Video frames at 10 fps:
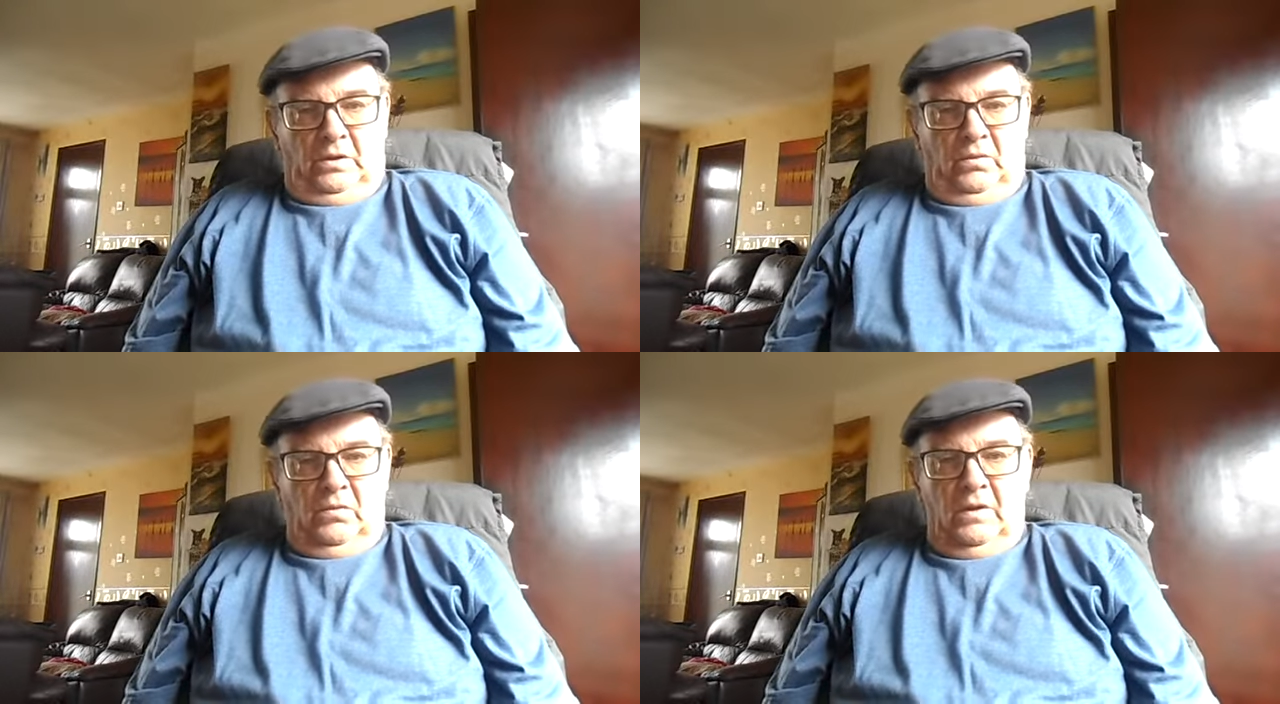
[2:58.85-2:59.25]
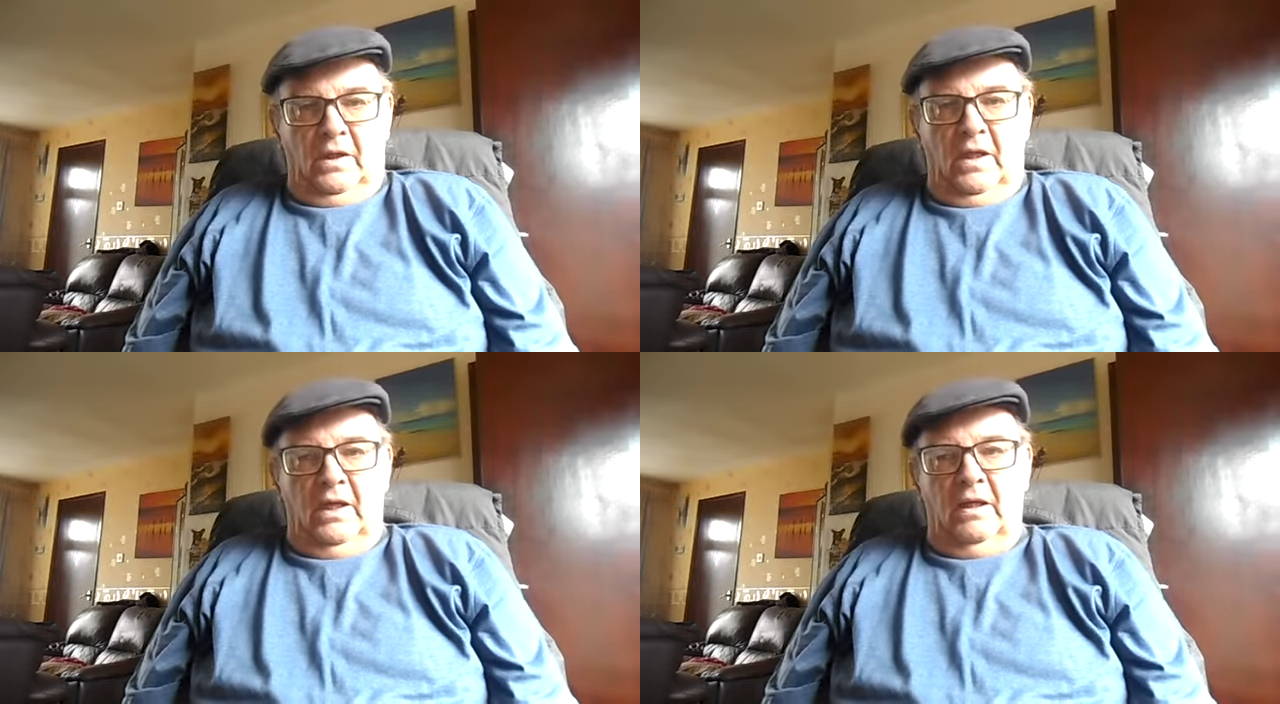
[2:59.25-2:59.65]
Would
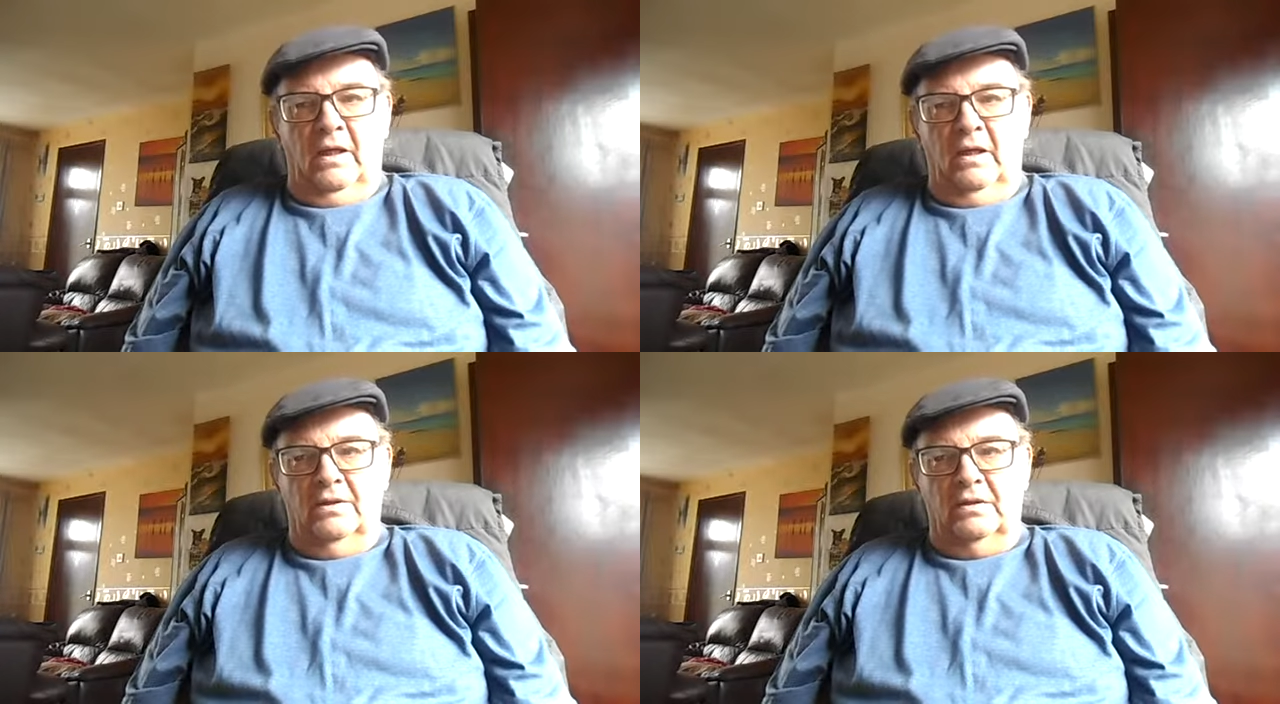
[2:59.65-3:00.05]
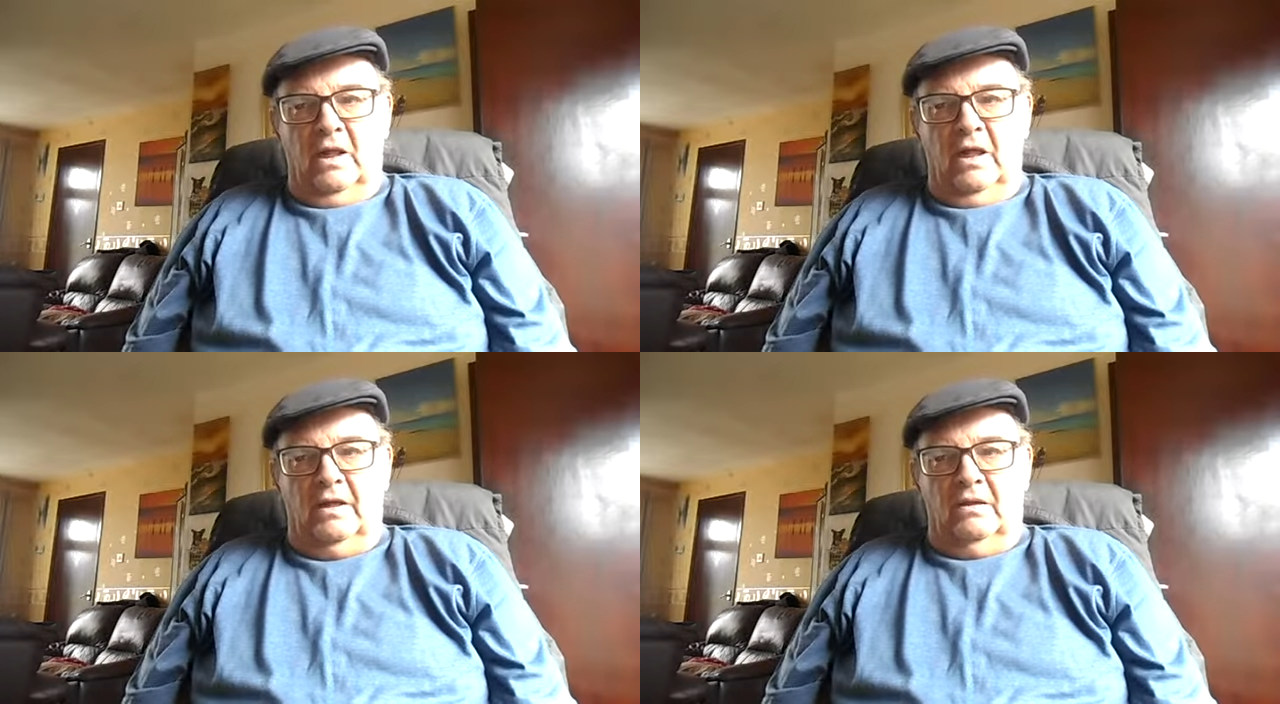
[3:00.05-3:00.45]
I hellers
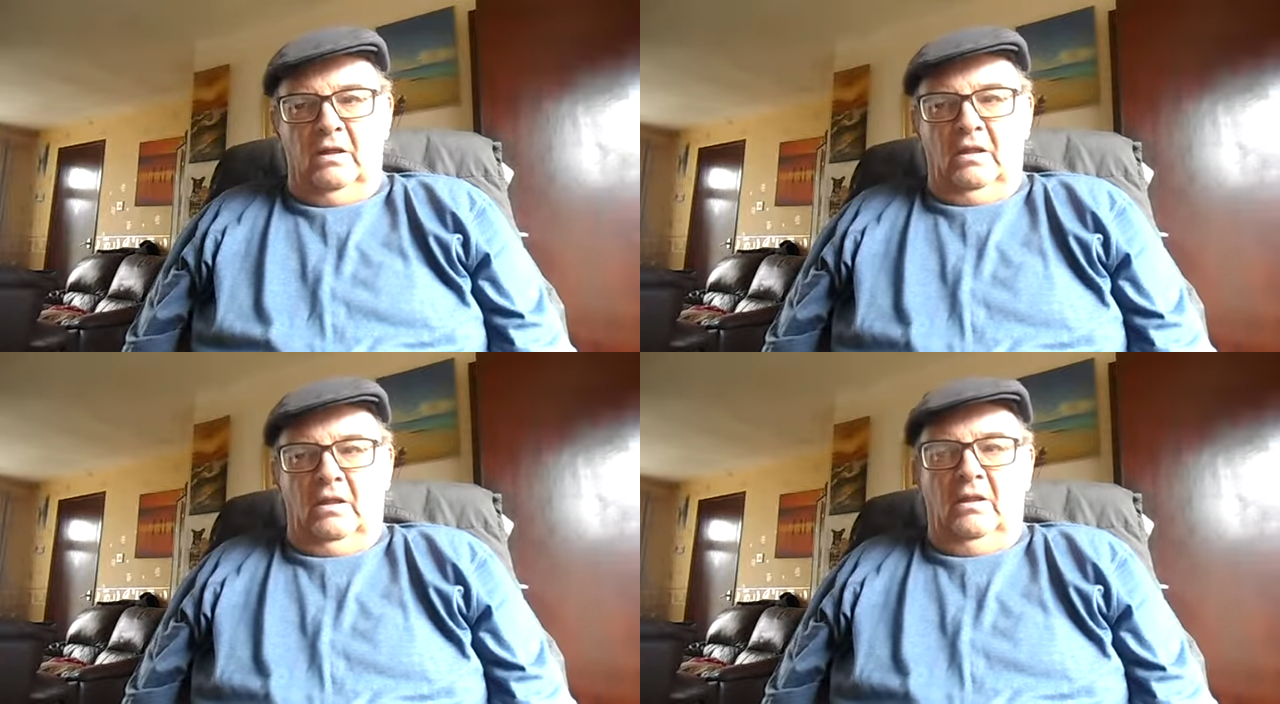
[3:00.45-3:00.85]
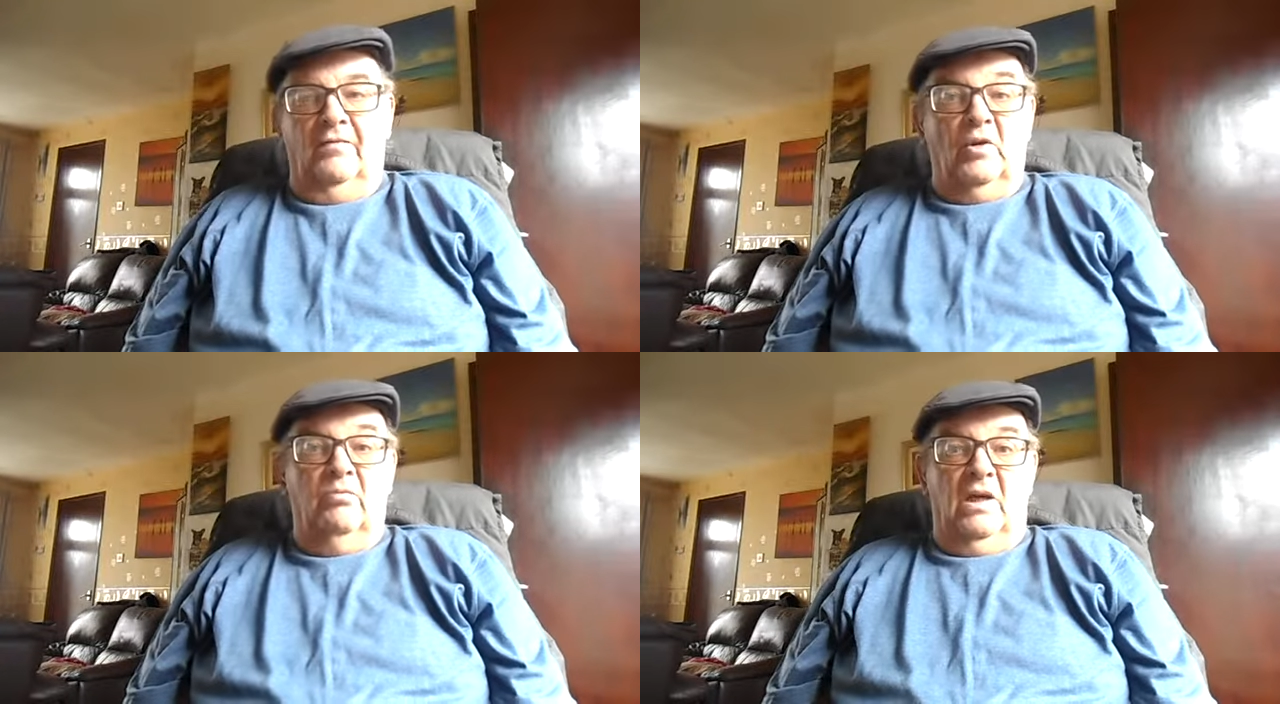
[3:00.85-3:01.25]
like? I've
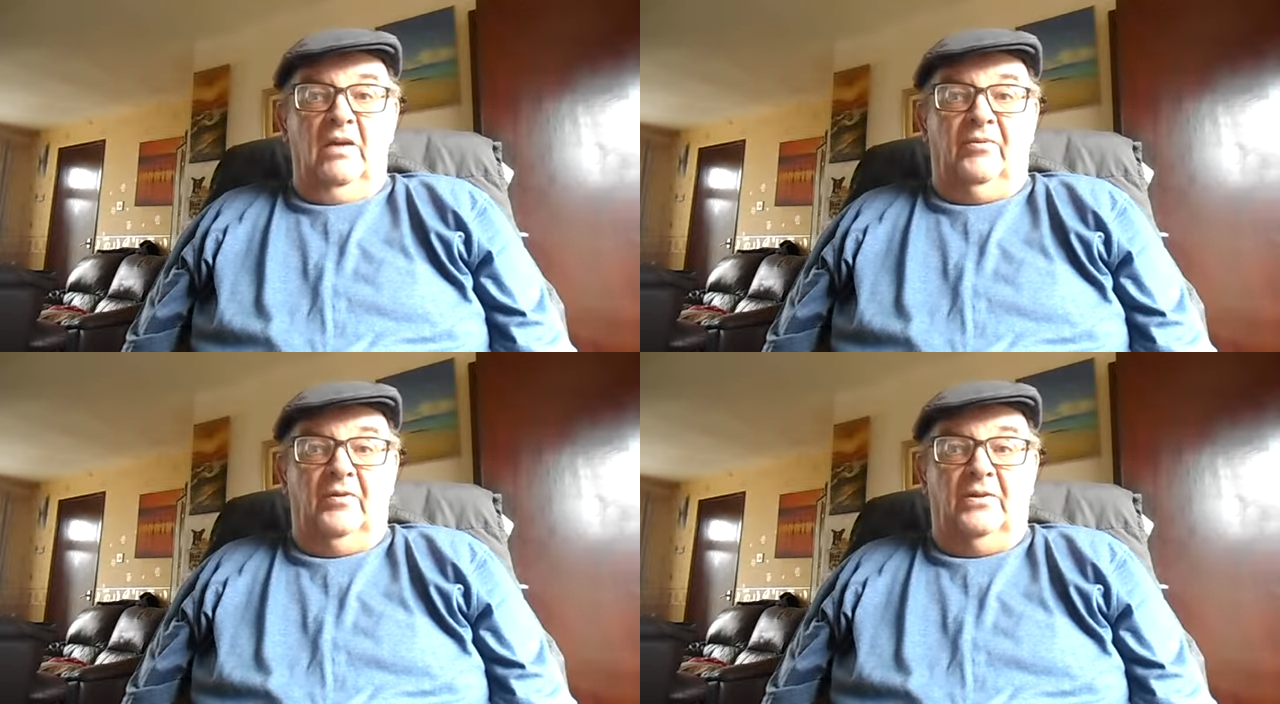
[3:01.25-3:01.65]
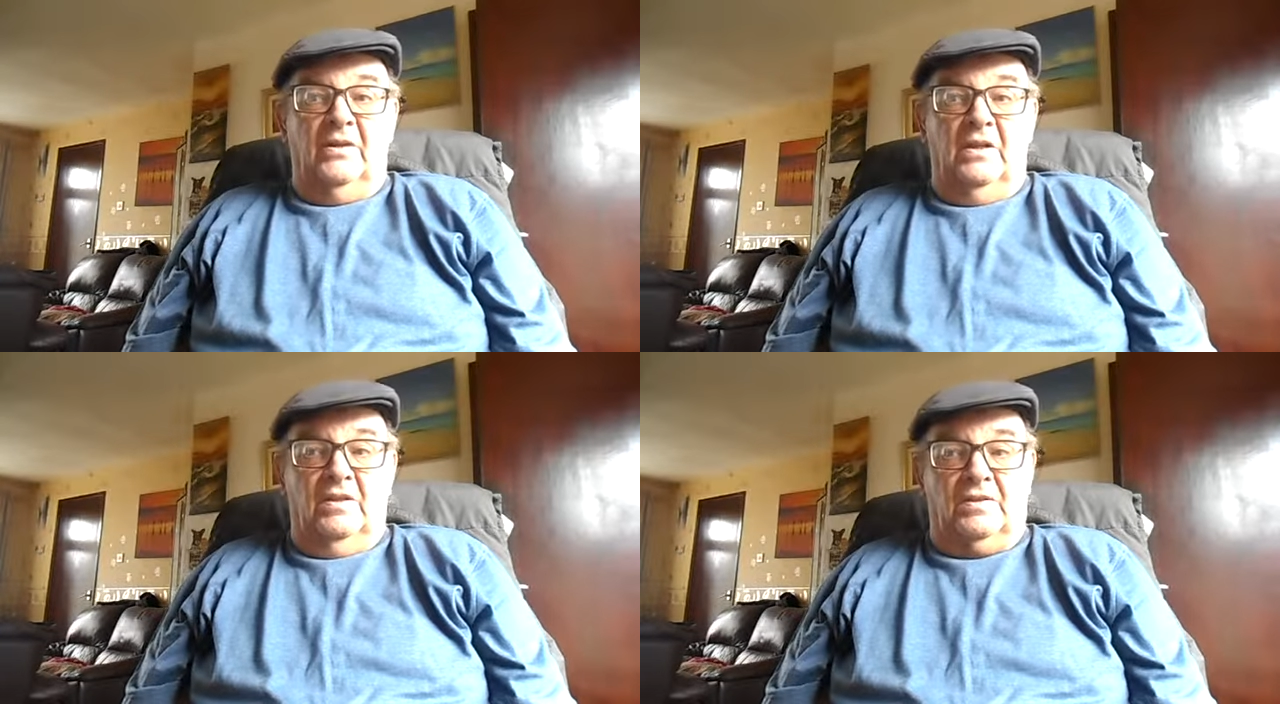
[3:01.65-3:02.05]
done my 50
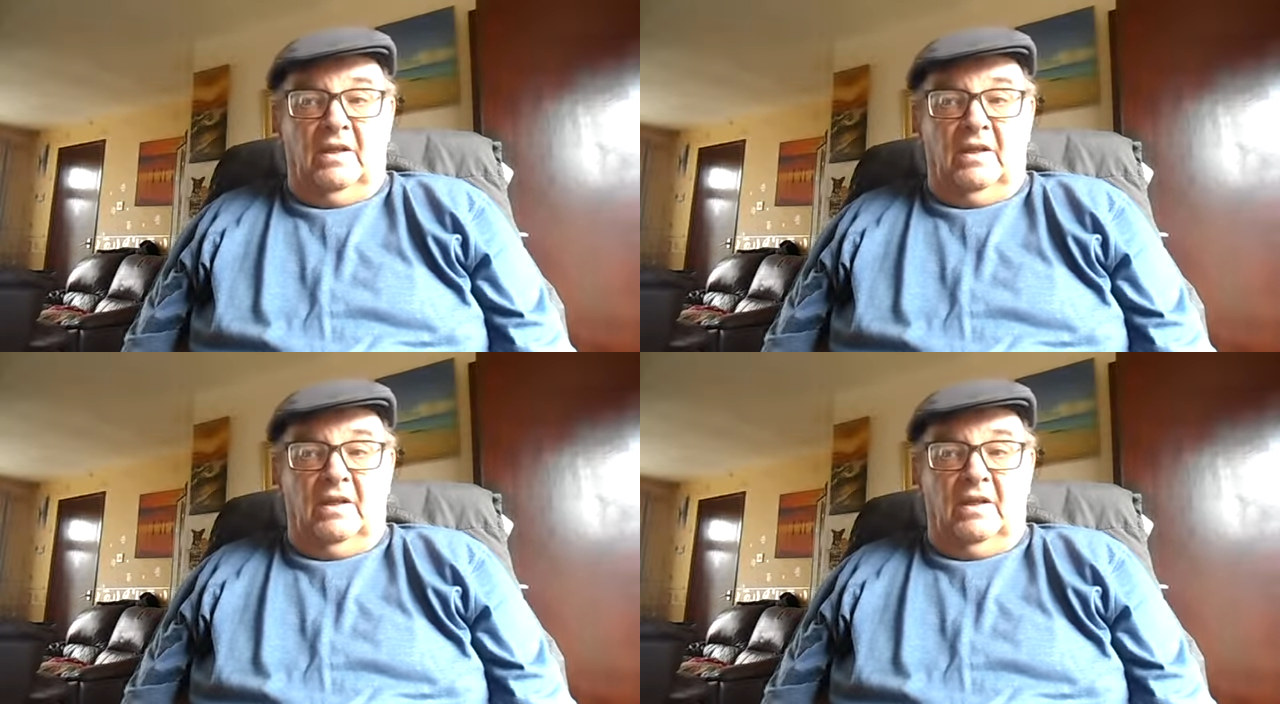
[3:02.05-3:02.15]
years,